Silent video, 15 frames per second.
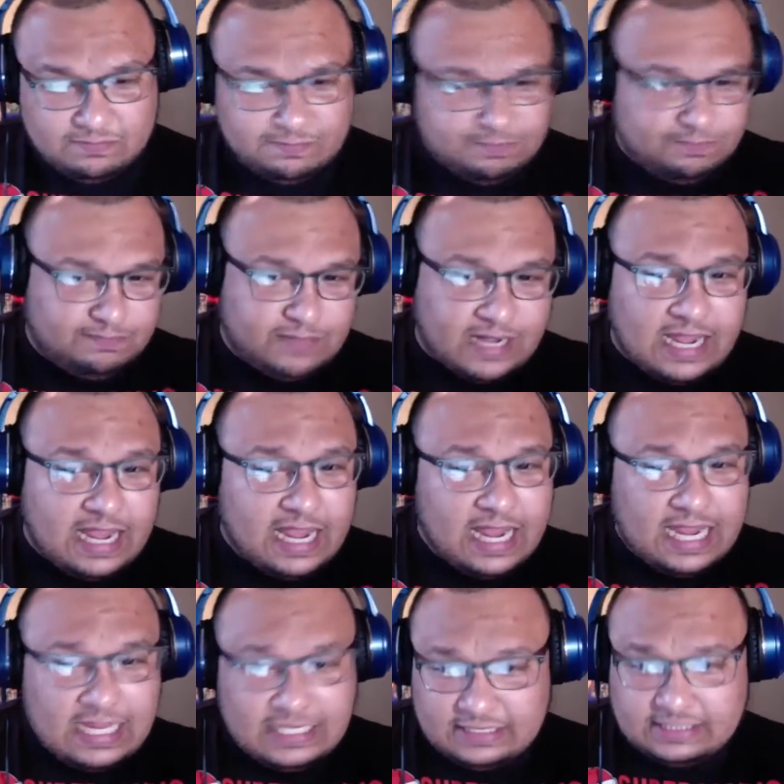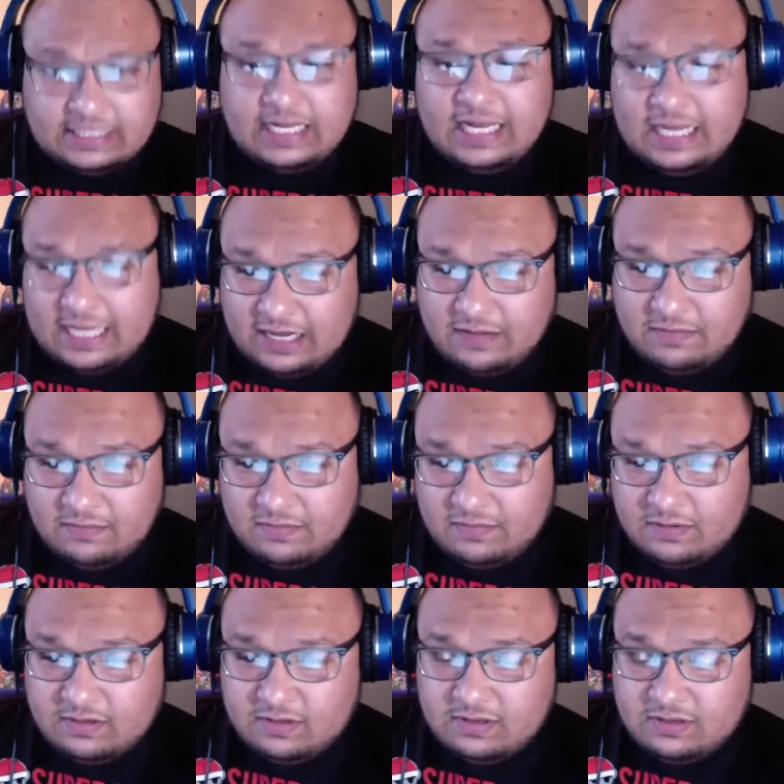By 8 a.m.,
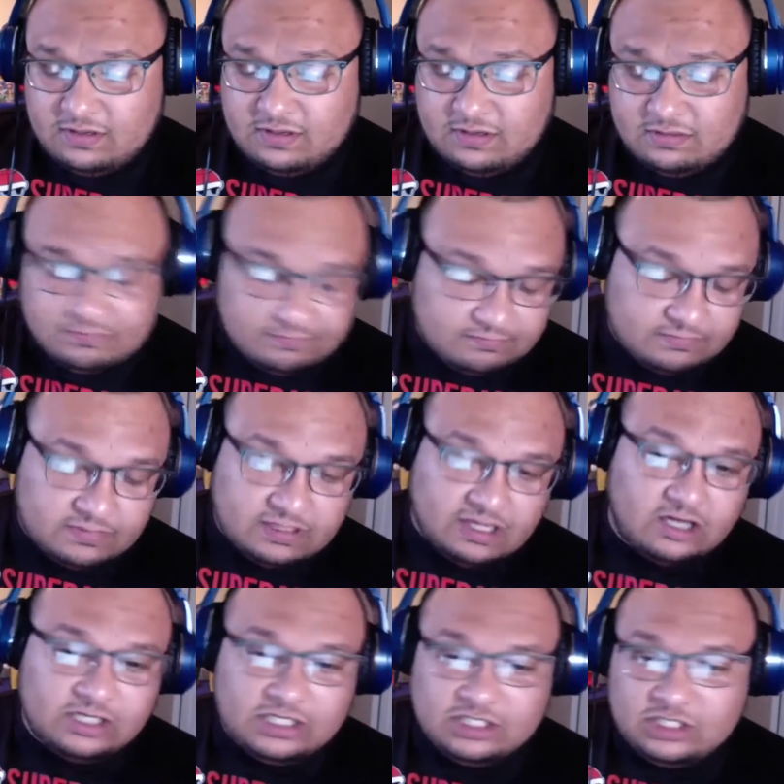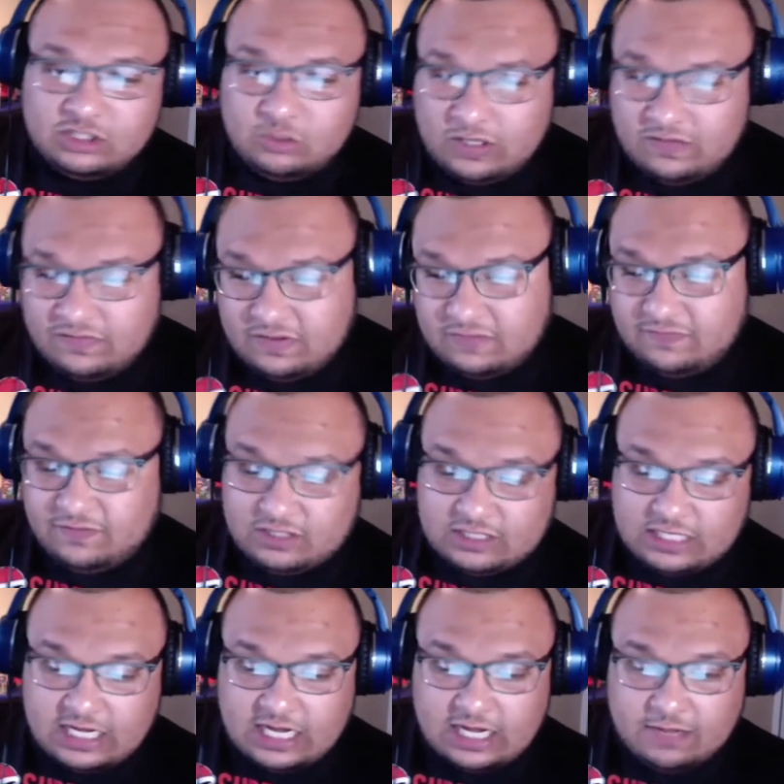logged into Twitter for the first
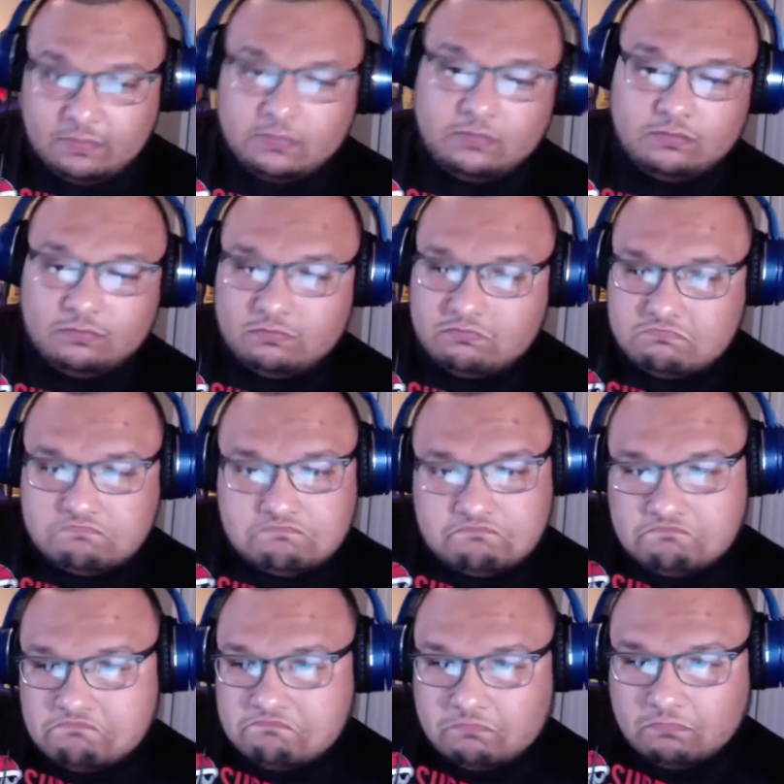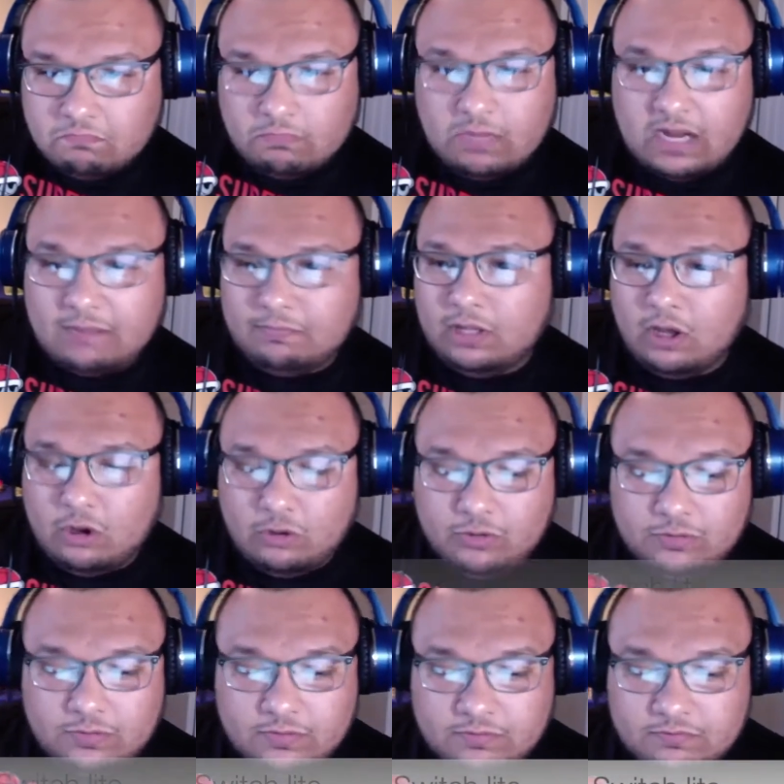time. Mind blown.
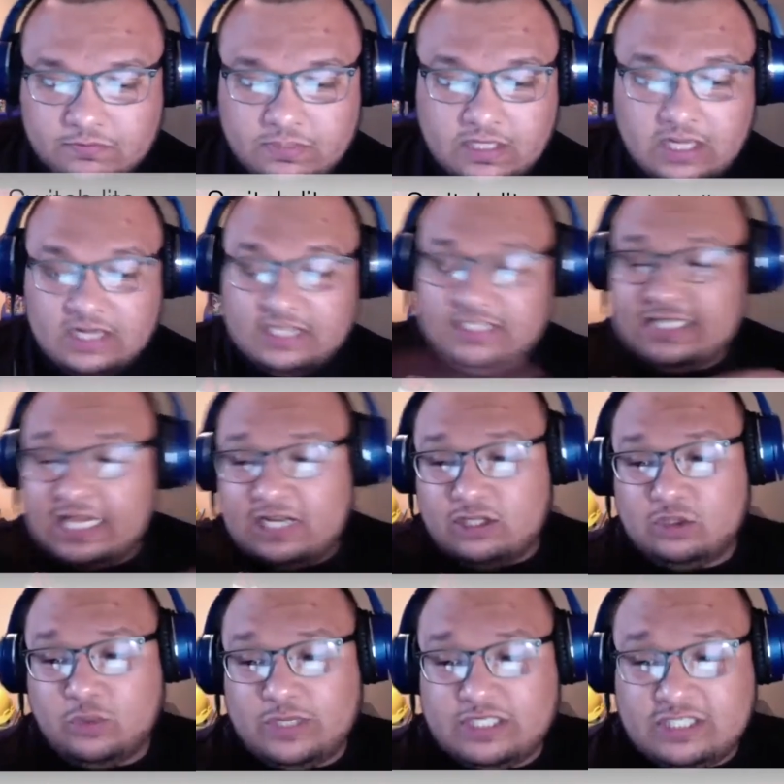Nintendo Switch